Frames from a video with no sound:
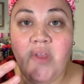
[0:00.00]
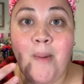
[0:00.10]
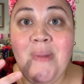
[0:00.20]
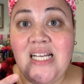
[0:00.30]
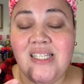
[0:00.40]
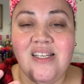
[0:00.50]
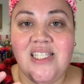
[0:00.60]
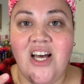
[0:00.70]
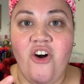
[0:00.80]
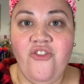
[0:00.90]
mask
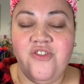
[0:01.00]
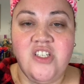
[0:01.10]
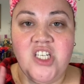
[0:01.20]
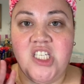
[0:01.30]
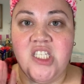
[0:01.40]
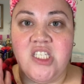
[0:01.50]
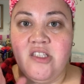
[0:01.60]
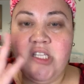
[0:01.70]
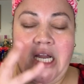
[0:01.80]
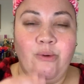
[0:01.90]
itself, just
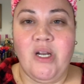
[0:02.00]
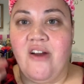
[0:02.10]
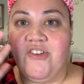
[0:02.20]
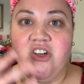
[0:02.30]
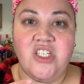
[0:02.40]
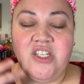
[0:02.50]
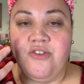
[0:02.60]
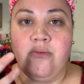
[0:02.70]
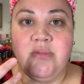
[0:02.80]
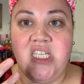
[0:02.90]
like whatever
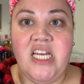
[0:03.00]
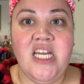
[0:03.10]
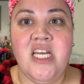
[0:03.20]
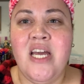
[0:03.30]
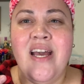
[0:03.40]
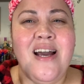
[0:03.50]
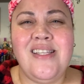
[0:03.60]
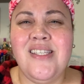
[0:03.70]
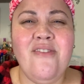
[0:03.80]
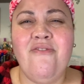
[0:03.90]
serums in it. It
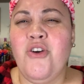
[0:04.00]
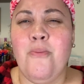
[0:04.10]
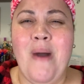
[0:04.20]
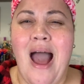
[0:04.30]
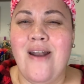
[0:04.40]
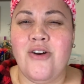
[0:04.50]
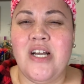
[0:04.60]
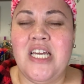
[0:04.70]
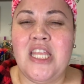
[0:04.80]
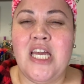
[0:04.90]
doesn't feel bad or
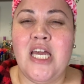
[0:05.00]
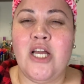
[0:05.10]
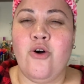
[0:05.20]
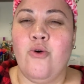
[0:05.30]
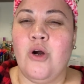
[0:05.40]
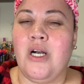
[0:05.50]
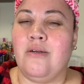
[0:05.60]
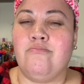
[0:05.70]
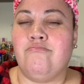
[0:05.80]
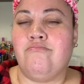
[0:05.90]
anything
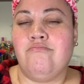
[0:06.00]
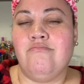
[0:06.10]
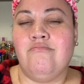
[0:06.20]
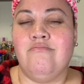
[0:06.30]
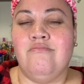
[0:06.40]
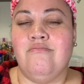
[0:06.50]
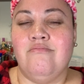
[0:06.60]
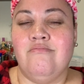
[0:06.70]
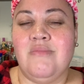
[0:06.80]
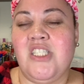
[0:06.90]
or
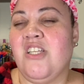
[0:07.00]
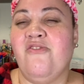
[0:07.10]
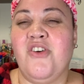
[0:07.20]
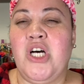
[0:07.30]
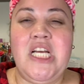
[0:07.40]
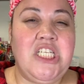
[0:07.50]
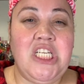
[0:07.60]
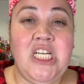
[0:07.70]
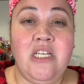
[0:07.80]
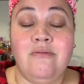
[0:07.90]
doesn't feel
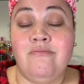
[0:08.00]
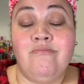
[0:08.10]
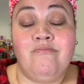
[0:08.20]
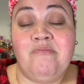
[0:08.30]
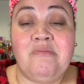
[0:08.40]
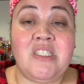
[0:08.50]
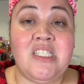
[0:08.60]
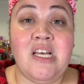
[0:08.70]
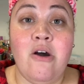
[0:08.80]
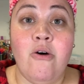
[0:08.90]
itchy.
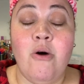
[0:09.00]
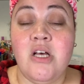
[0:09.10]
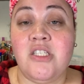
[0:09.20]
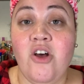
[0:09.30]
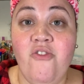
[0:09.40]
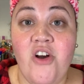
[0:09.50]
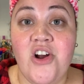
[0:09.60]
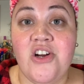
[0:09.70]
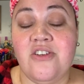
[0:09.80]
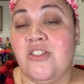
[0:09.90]
So, so
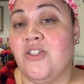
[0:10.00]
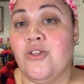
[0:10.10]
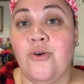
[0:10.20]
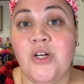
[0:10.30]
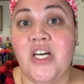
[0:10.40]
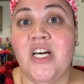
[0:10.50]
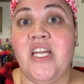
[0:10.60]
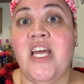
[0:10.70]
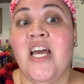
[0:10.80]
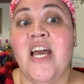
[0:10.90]
far, so
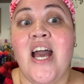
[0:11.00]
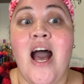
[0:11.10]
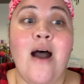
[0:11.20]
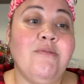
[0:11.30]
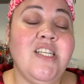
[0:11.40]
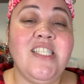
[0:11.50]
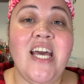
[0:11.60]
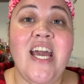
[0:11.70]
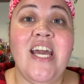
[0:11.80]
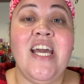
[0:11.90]
good. I'm going to
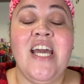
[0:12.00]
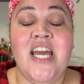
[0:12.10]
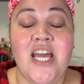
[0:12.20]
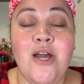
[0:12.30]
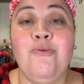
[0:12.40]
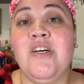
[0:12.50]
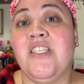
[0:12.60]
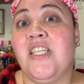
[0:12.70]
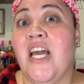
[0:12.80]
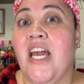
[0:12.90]
say it
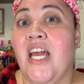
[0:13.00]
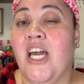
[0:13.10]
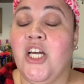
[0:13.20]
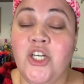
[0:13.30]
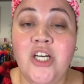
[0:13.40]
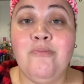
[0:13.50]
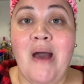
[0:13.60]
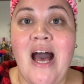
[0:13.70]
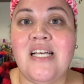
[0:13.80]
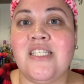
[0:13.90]
was a good
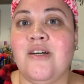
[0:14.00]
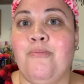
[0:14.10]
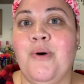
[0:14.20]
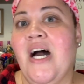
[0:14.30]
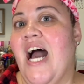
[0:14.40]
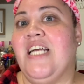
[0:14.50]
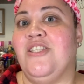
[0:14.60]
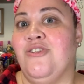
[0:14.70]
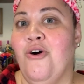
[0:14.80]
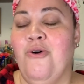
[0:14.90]
mask, but I
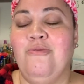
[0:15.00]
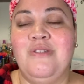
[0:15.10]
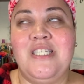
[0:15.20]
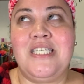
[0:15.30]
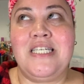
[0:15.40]
don't